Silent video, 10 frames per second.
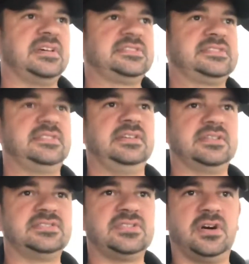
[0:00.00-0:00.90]
The
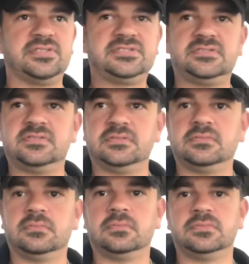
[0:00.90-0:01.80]
exhaust
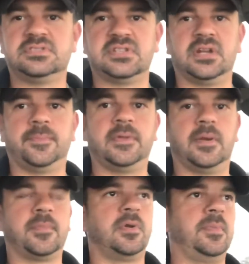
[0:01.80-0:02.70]
setup that
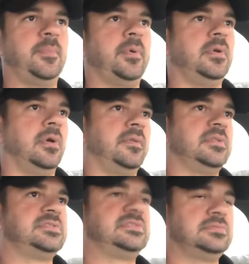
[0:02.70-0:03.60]
I'm going to be putting on
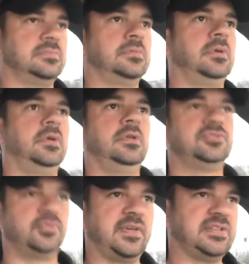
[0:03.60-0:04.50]
this
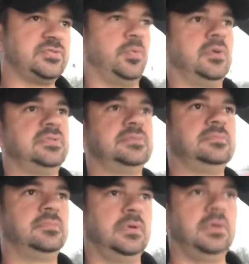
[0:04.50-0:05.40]

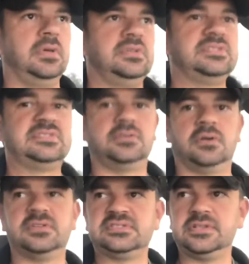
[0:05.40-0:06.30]
2001
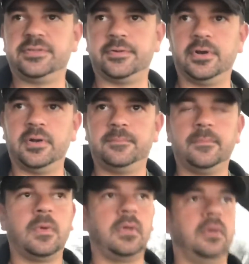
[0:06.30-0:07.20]
Sierra C3.
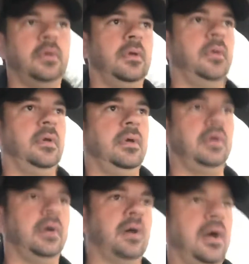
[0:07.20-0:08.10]

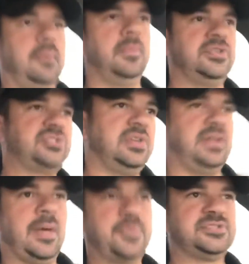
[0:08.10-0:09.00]
I mentioned in
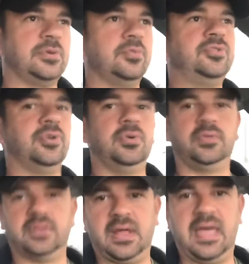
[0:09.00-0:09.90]
episode 2
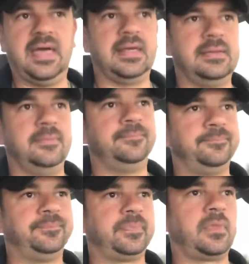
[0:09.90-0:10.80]
that I had
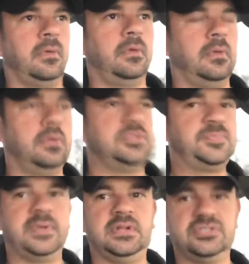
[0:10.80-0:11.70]

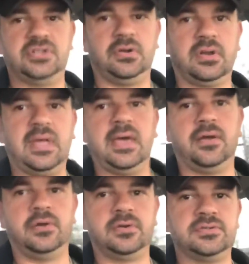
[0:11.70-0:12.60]
speed engineering
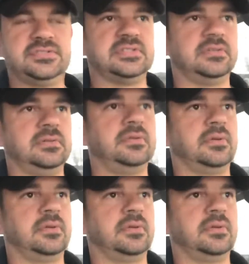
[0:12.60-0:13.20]
headers, and